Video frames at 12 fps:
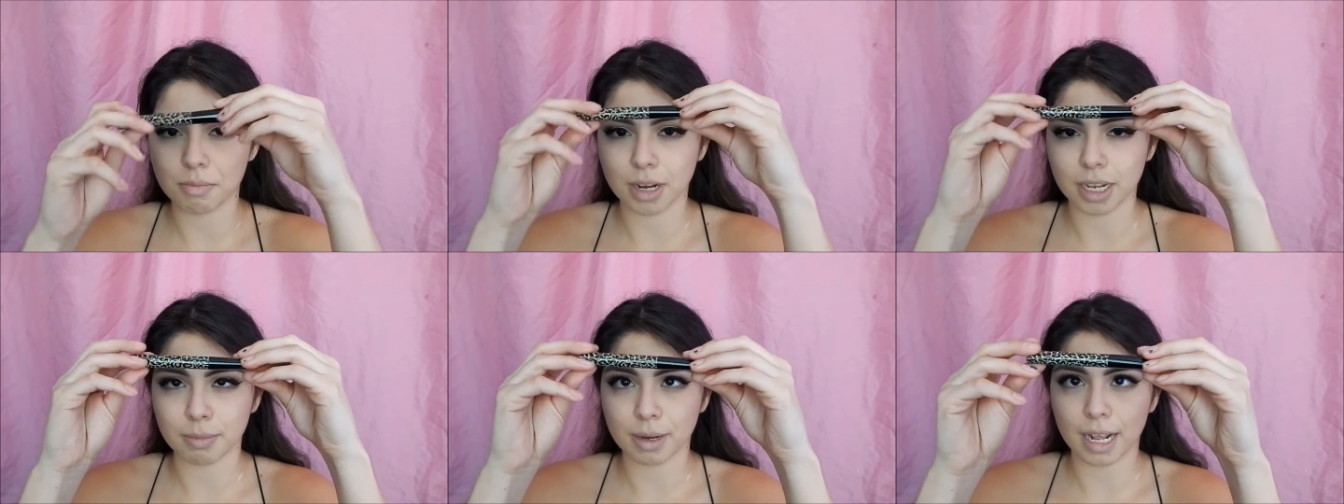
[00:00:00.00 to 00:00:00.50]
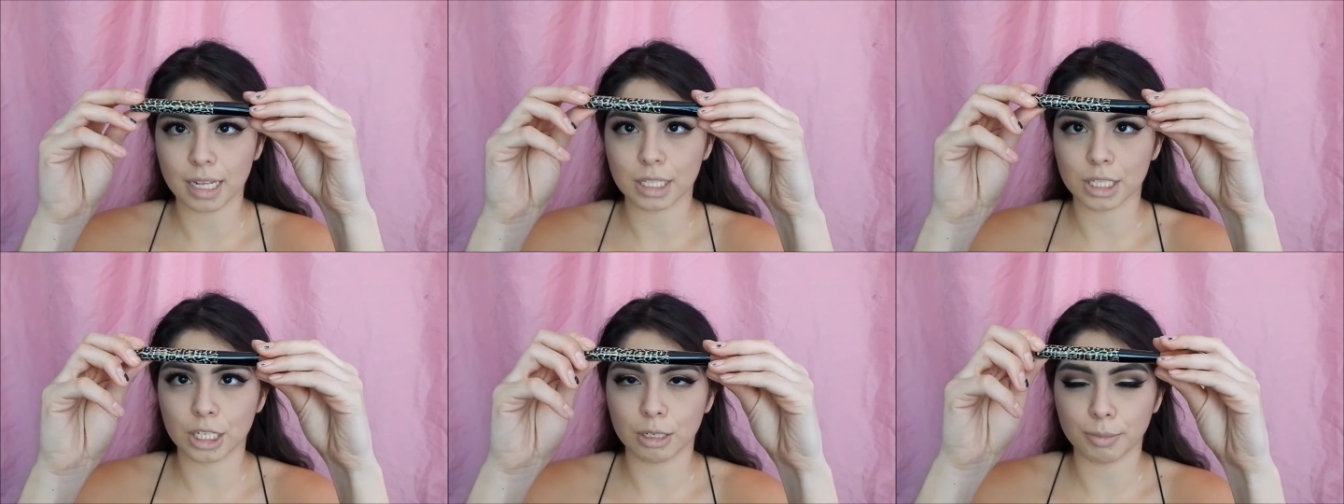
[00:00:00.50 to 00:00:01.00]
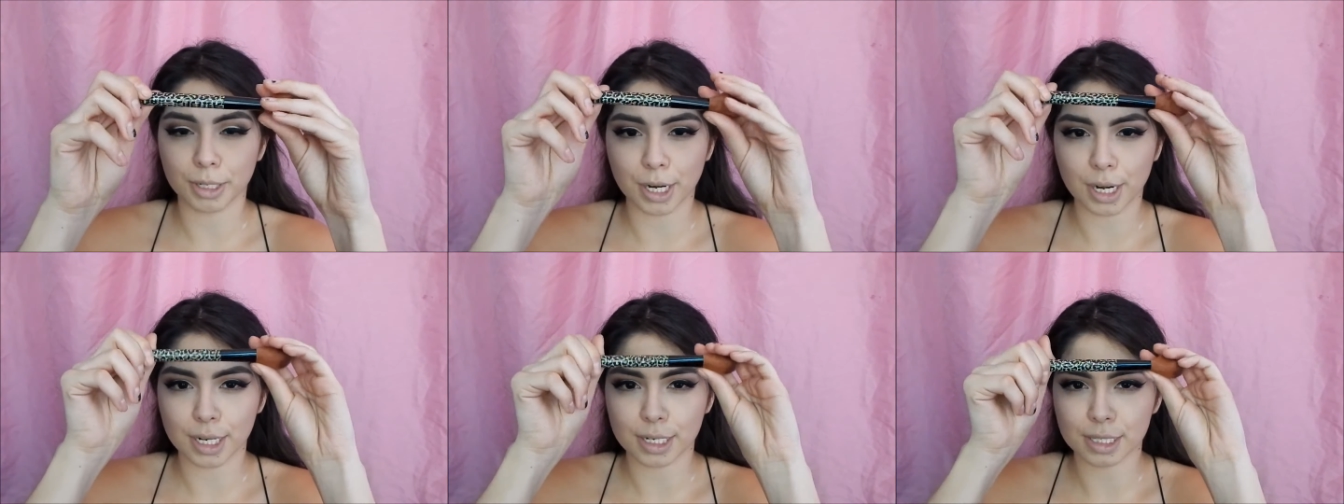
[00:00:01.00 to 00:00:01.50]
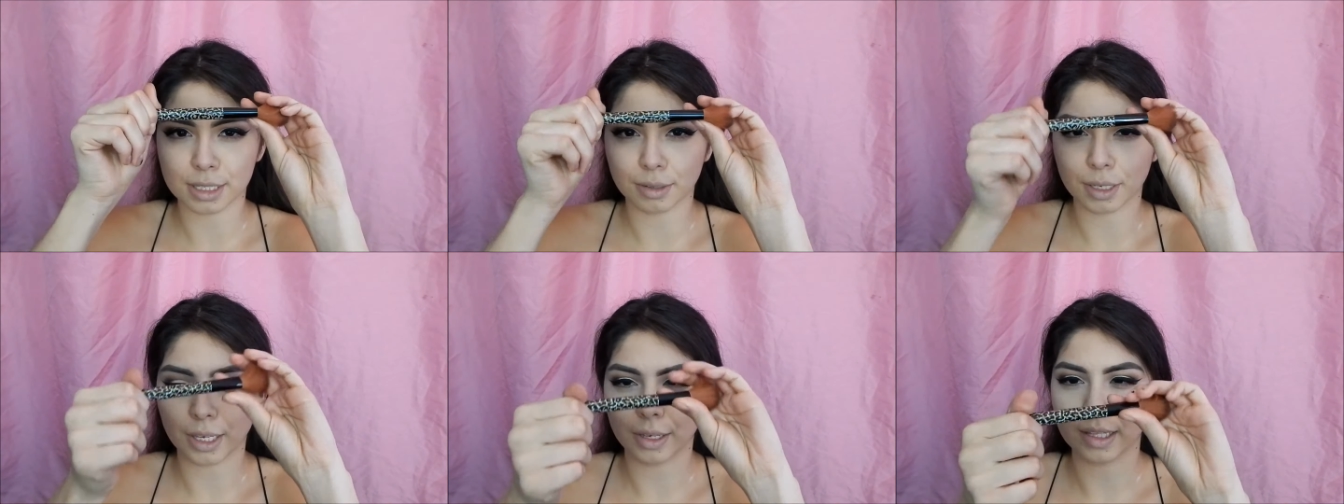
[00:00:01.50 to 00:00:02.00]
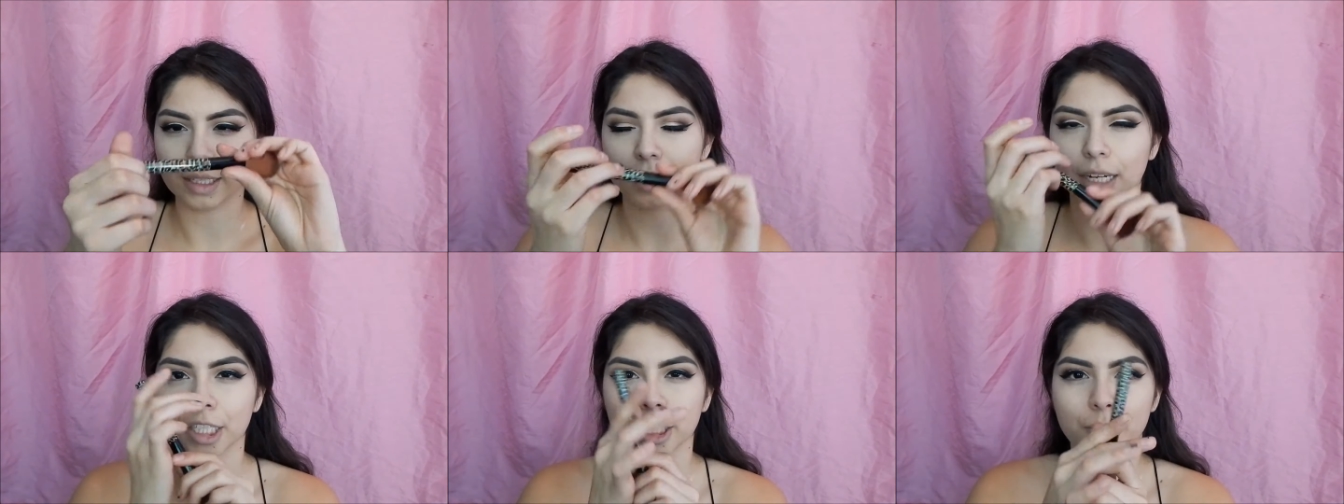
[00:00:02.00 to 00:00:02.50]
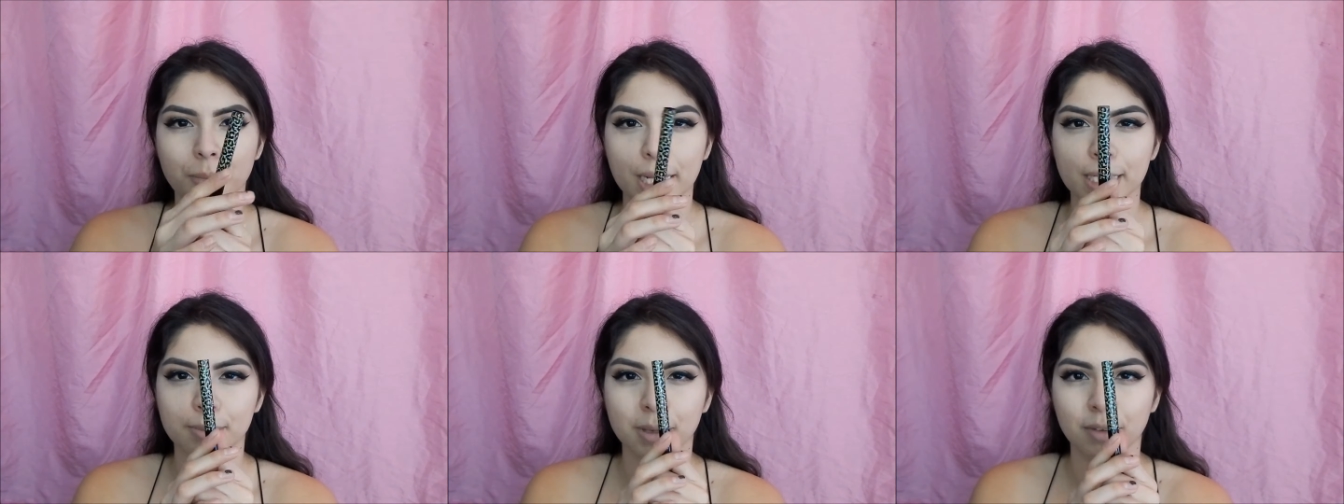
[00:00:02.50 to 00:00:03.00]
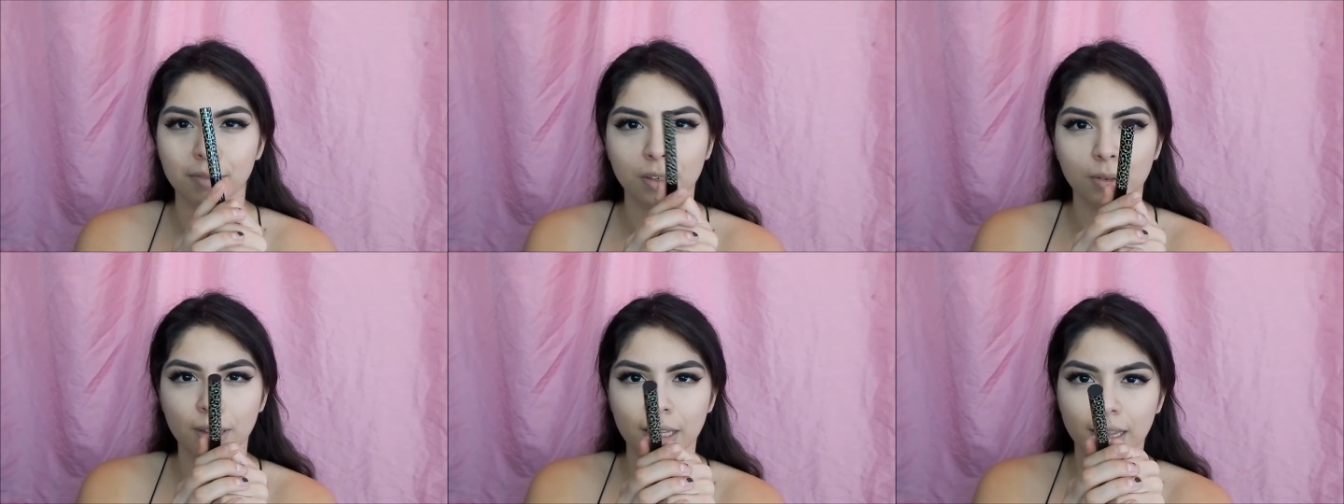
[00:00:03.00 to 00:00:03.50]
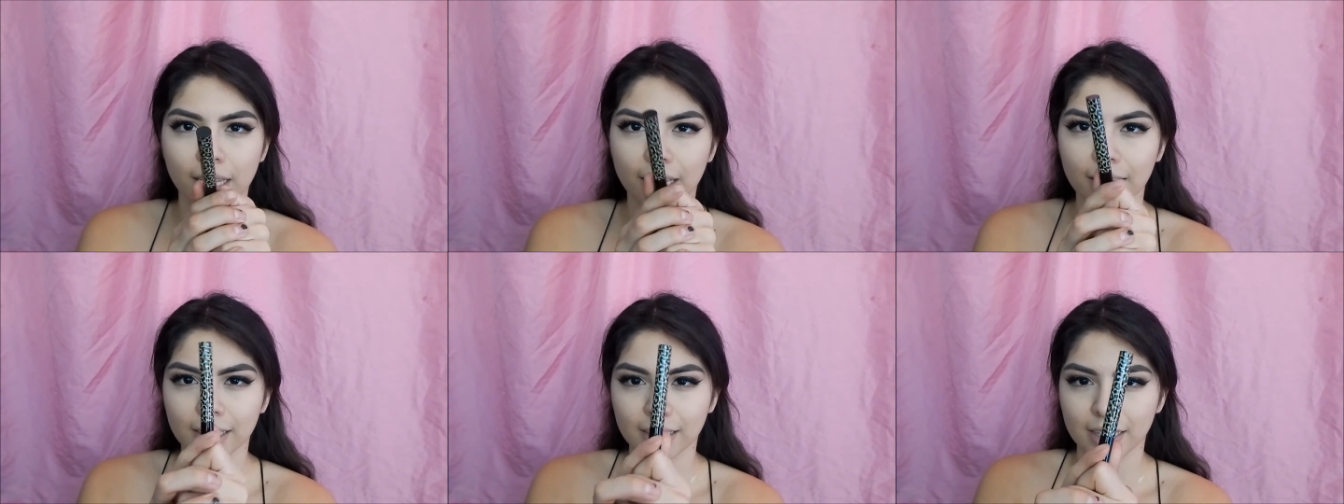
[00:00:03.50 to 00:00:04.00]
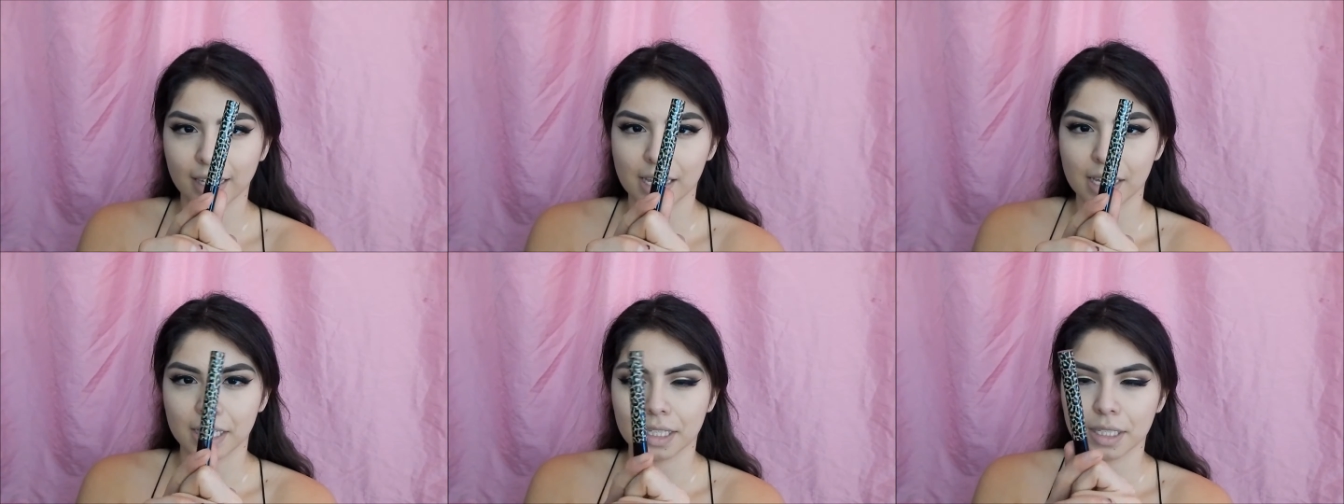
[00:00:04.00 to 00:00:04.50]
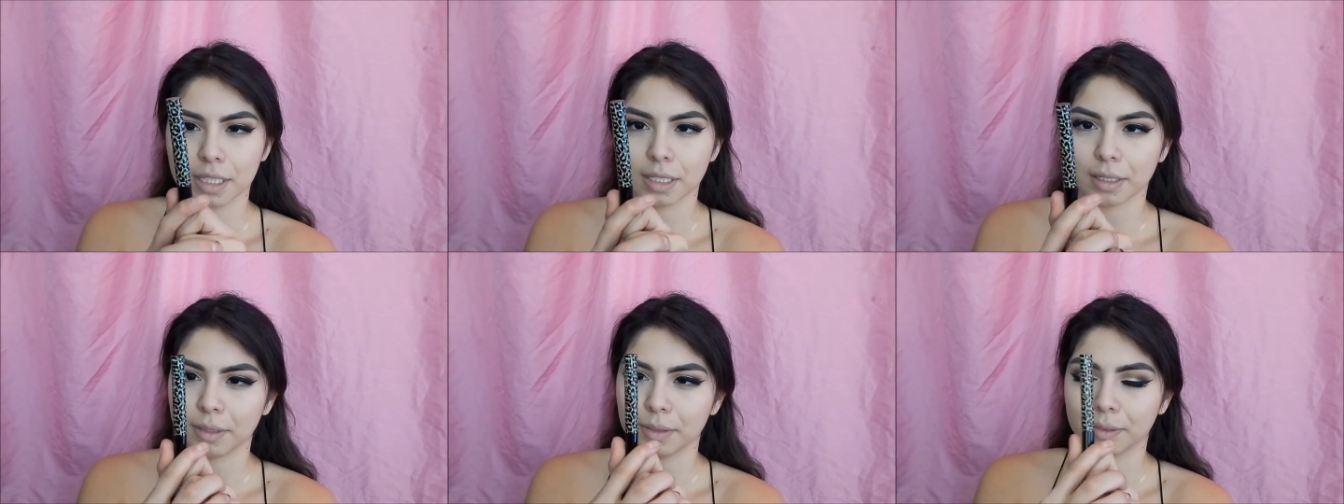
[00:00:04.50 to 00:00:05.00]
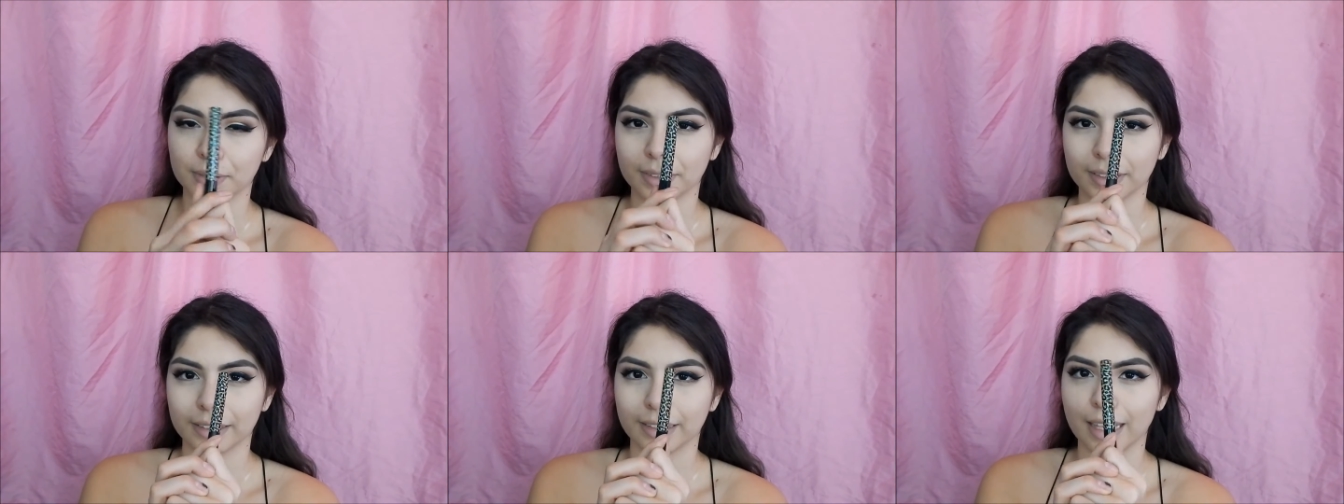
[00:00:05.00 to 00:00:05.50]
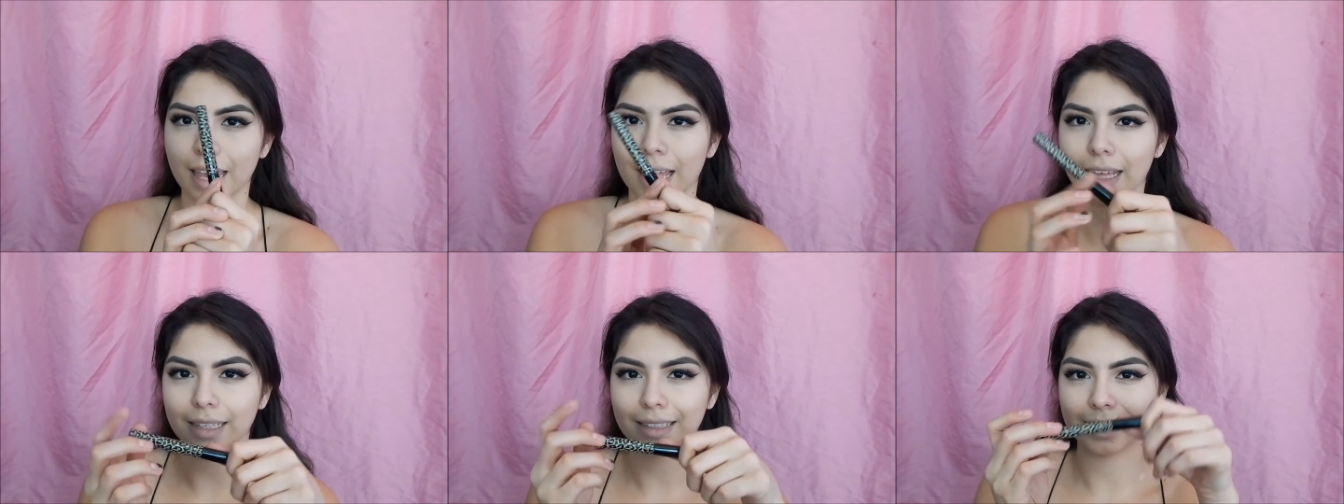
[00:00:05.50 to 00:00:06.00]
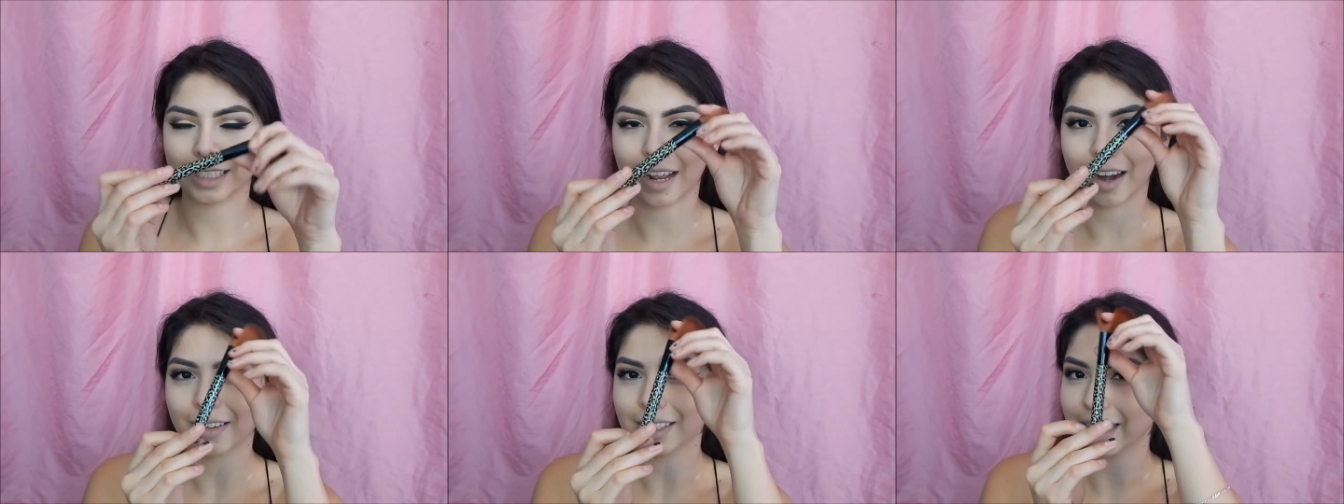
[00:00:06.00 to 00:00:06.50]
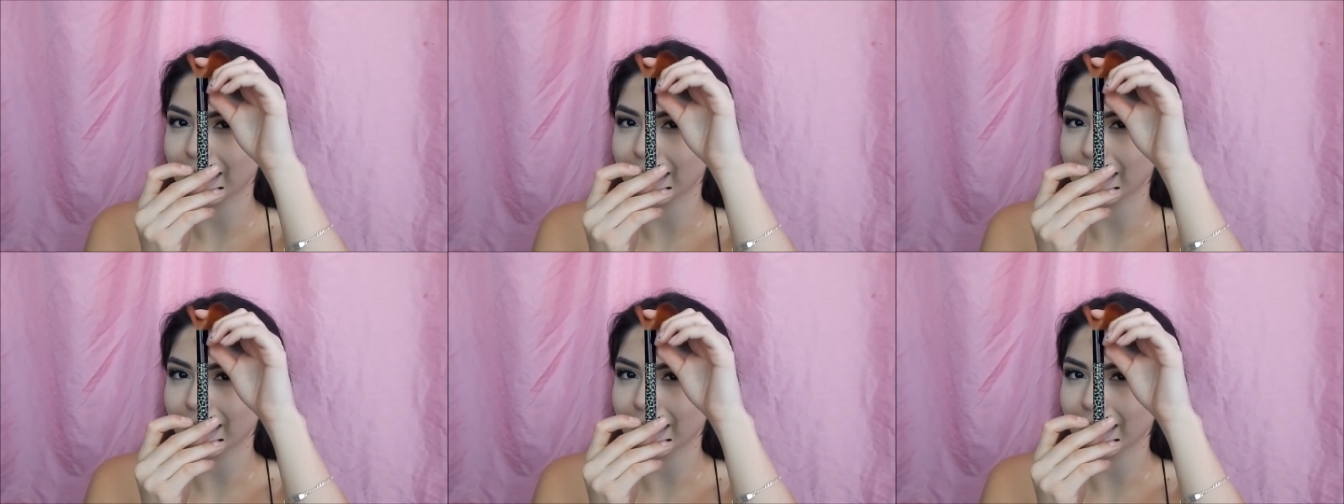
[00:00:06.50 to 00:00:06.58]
brand, but it has cheetah print on it, and it's so cute. And this actually reminds me of you, Lily. So yeah, shout out to